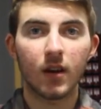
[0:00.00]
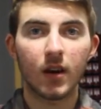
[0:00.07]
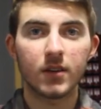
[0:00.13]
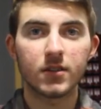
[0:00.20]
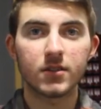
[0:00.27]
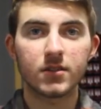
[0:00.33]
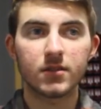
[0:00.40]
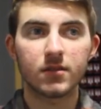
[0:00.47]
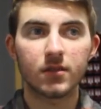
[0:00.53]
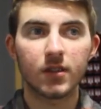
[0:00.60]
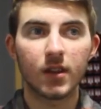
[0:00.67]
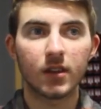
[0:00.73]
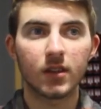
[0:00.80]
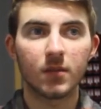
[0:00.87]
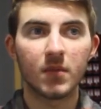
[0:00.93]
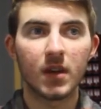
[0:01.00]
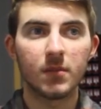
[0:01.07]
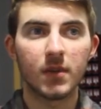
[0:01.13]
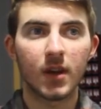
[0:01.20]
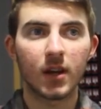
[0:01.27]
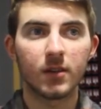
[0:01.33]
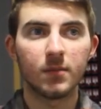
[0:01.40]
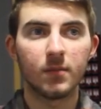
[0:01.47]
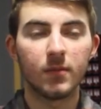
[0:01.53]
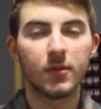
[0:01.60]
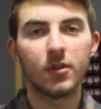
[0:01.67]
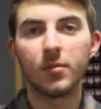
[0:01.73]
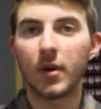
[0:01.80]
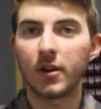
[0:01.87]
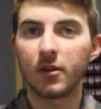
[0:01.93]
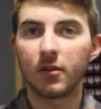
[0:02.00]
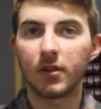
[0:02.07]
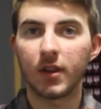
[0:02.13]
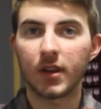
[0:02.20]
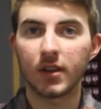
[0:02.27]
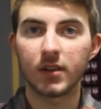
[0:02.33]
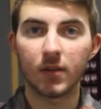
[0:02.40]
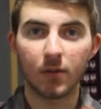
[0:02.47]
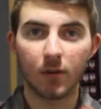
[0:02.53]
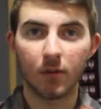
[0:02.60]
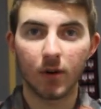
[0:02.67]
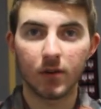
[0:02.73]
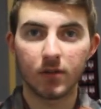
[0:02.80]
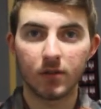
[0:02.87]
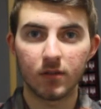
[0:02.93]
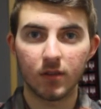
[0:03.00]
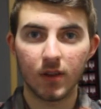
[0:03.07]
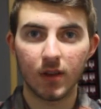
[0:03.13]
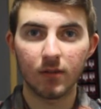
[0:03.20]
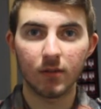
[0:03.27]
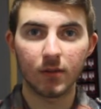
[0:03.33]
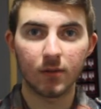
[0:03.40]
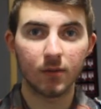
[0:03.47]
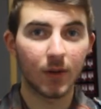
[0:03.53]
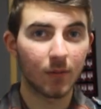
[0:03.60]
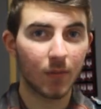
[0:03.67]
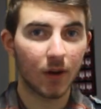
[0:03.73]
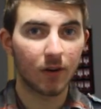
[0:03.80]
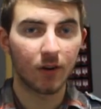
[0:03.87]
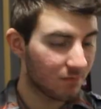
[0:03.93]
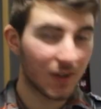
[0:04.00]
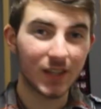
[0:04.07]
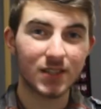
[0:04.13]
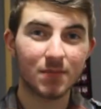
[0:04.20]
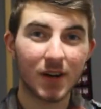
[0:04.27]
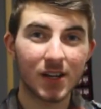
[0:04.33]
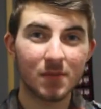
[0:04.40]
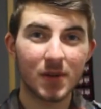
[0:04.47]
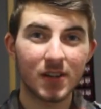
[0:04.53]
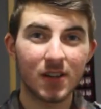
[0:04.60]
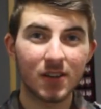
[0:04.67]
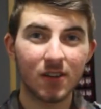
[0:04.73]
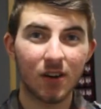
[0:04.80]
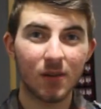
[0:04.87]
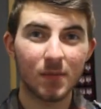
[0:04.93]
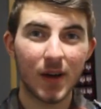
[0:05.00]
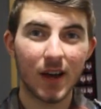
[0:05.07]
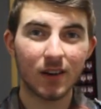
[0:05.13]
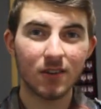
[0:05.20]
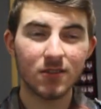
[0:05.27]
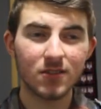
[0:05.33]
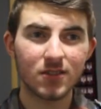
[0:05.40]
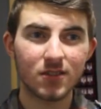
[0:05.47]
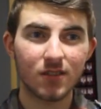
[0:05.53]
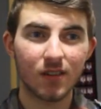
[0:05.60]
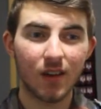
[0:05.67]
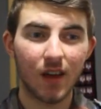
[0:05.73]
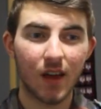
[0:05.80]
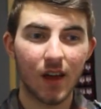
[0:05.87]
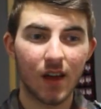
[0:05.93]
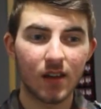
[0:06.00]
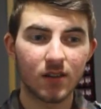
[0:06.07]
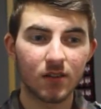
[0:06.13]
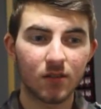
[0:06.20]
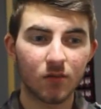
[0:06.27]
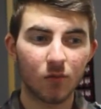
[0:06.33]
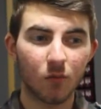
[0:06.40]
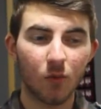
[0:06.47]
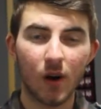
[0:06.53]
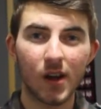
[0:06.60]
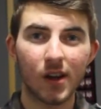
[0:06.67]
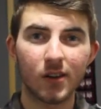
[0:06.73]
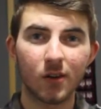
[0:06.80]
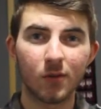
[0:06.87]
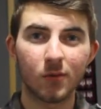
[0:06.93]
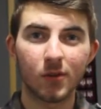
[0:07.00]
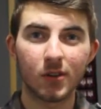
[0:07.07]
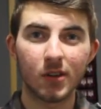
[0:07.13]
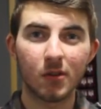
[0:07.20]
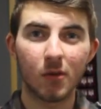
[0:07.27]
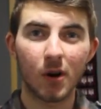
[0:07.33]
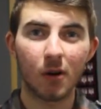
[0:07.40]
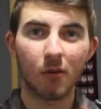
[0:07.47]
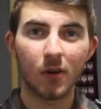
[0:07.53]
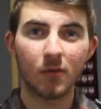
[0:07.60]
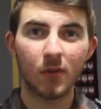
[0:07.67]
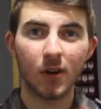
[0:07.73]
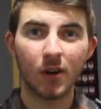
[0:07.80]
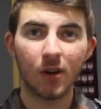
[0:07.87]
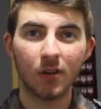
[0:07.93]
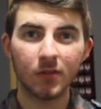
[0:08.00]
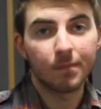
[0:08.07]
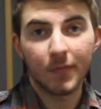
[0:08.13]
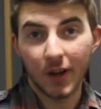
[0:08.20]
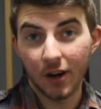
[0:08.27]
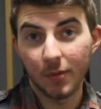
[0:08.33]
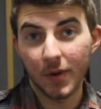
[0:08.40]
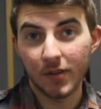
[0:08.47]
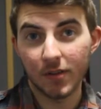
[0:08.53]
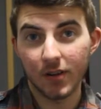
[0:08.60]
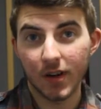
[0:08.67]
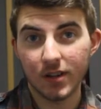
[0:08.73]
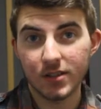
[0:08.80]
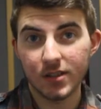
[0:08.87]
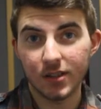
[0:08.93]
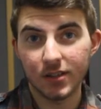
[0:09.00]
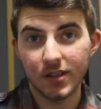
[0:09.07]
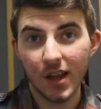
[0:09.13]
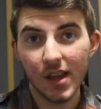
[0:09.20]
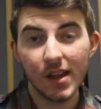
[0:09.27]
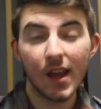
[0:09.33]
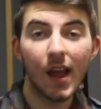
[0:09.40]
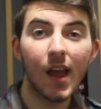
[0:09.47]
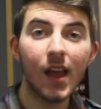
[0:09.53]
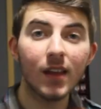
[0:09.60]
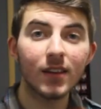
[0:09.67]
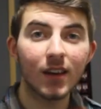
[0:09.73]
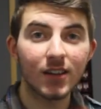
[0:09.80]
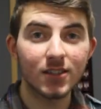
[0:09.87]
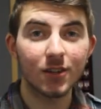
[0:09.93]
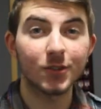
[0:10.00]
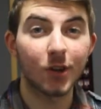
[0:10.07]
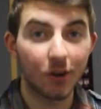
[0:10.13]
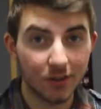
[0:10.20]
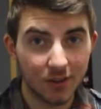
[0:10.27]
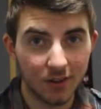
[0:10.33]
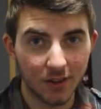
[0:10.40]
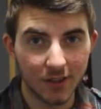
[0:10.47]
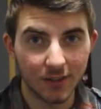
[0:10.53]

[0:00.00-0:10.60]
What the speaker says: I just think that maybe I'd do better with like a different one that would fit better. That's my opinion on Packers, and why I don't really wear one very often. I hope everyone has a good day, and I shall talk to you later.